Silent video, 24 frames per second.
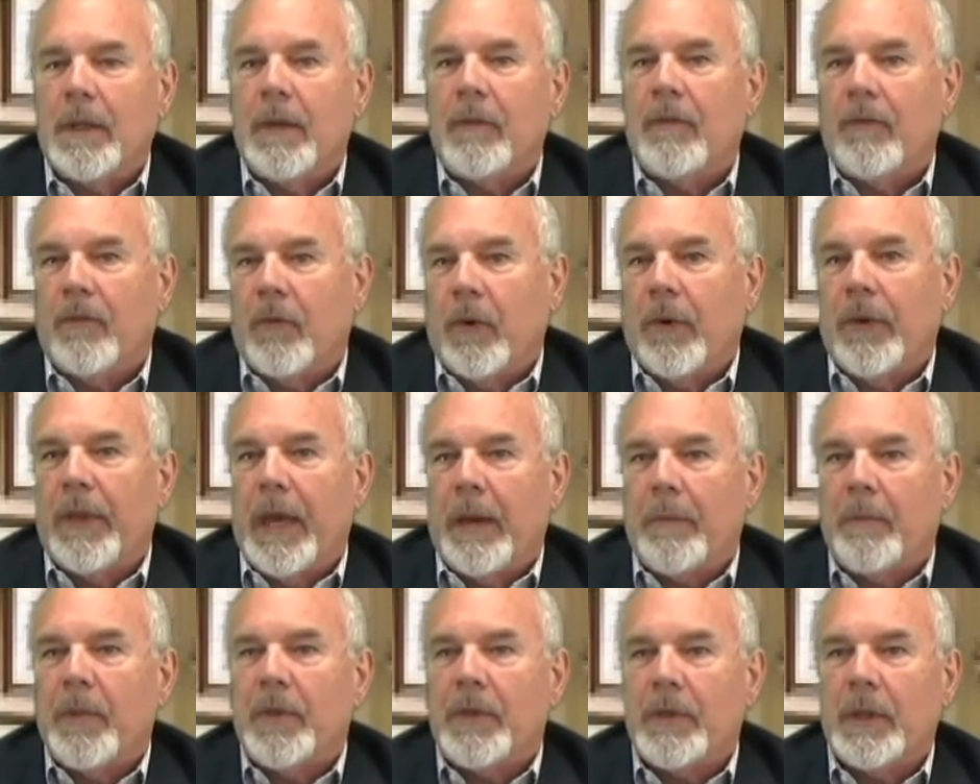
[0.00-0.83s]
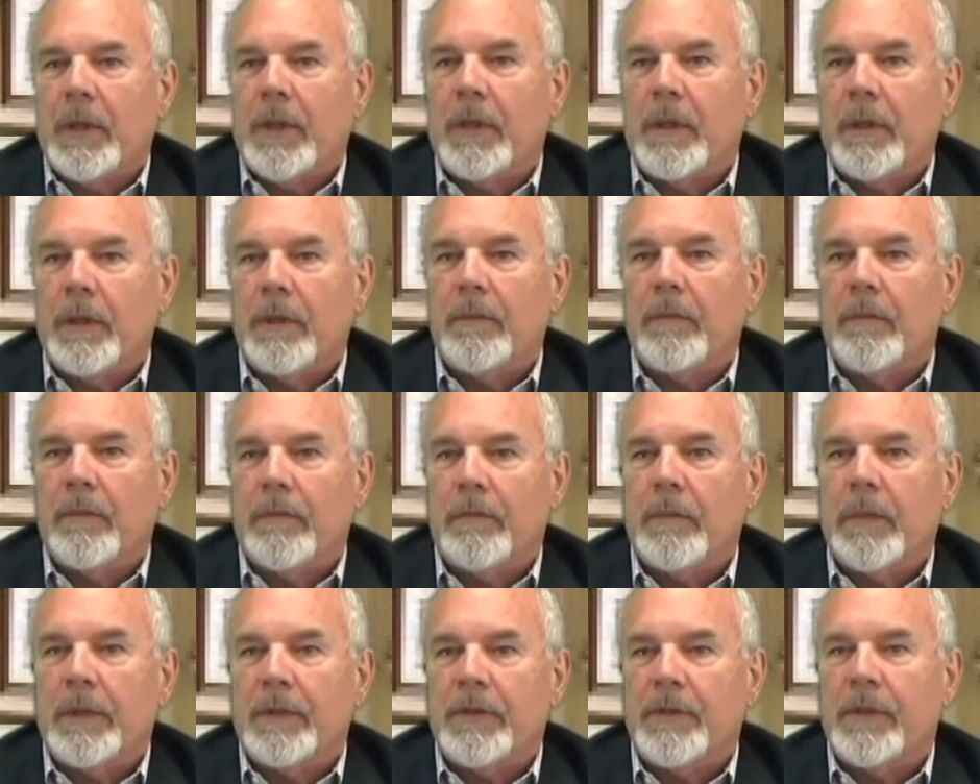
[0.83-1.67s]
for that particular
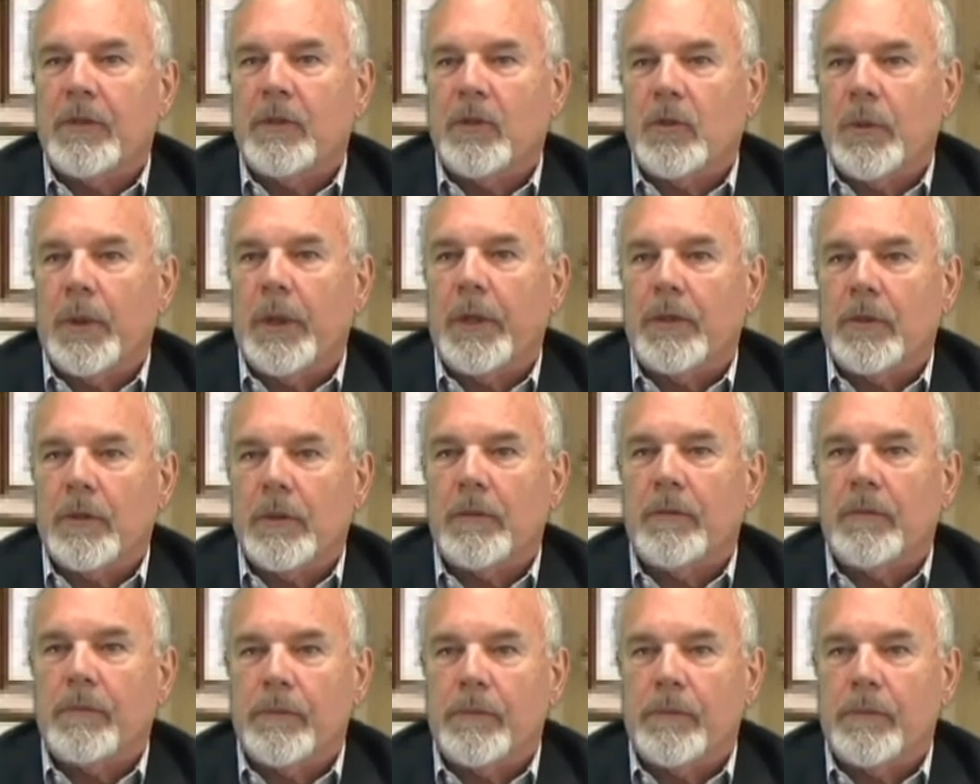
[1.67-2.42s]
situation.